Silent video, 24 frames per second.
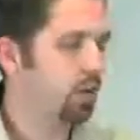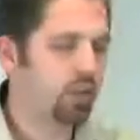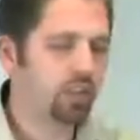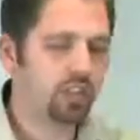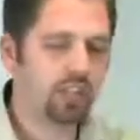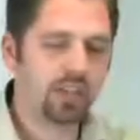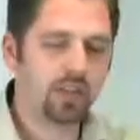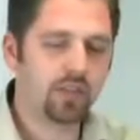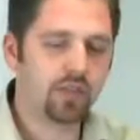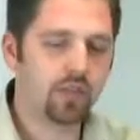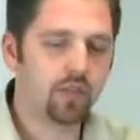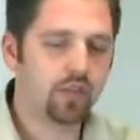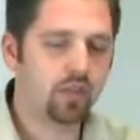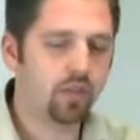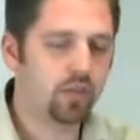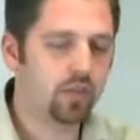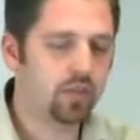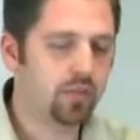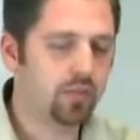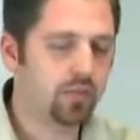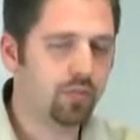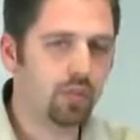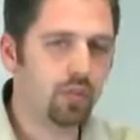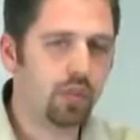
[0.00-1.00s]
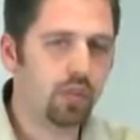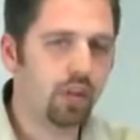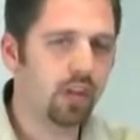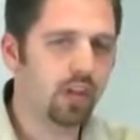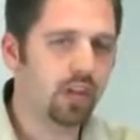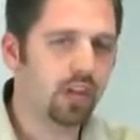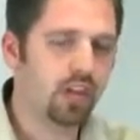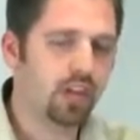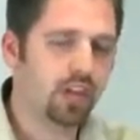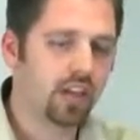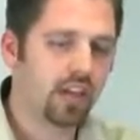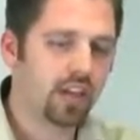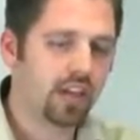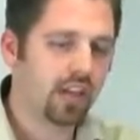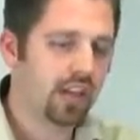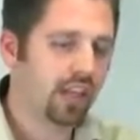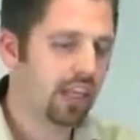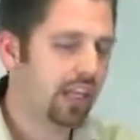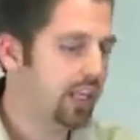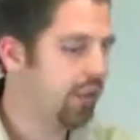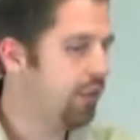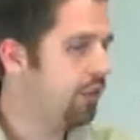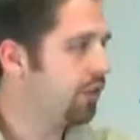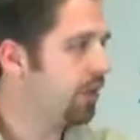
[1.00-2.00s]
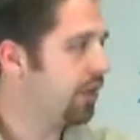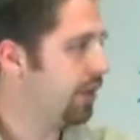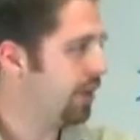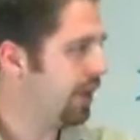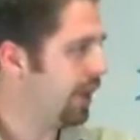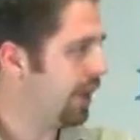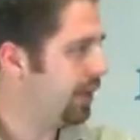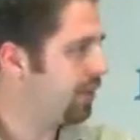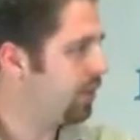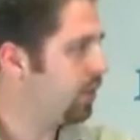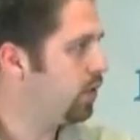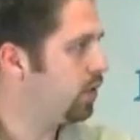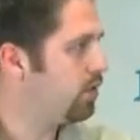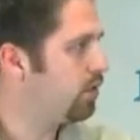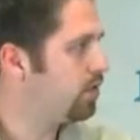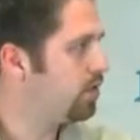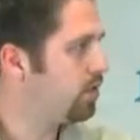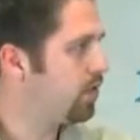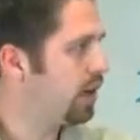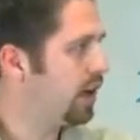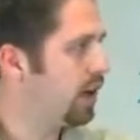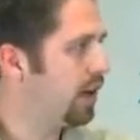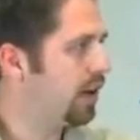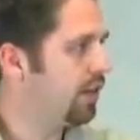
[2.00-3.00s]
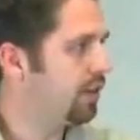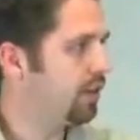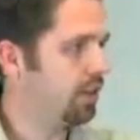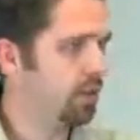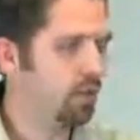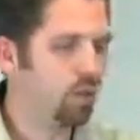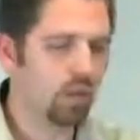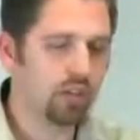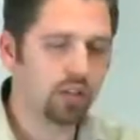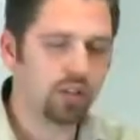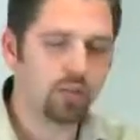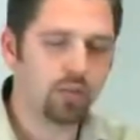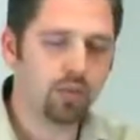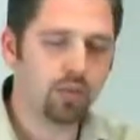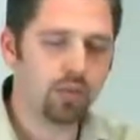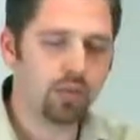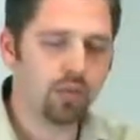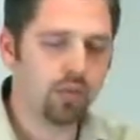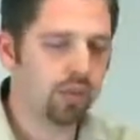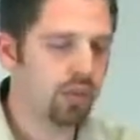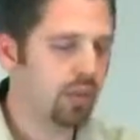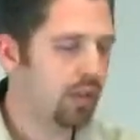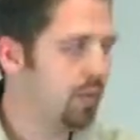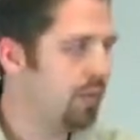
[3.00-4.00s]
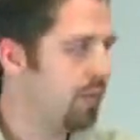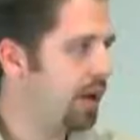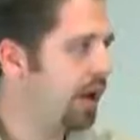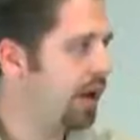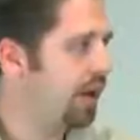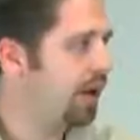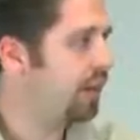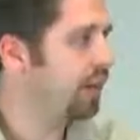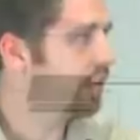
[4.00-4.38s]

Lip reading: what you have to do is you plug an Ethernet cable from one computer into the back